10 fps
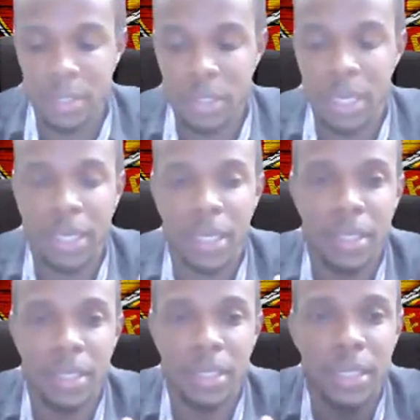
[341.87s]
just
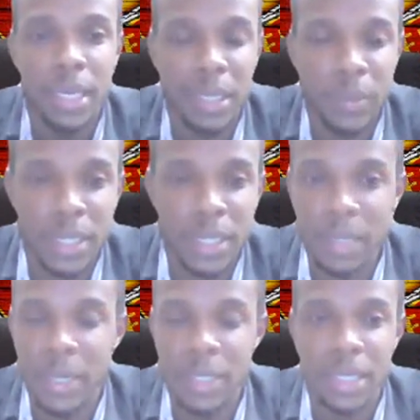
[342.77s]
started gelling with the
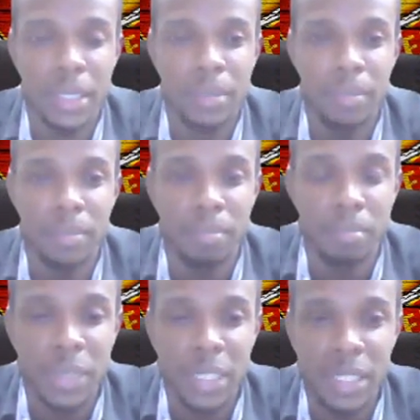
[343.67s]
team and it started
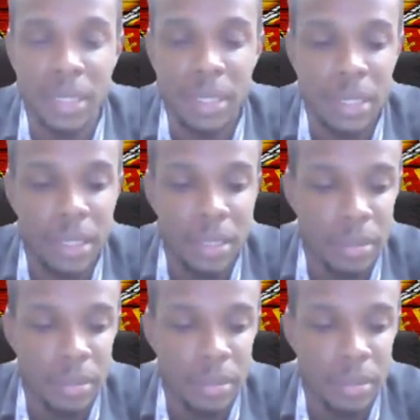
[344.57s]
being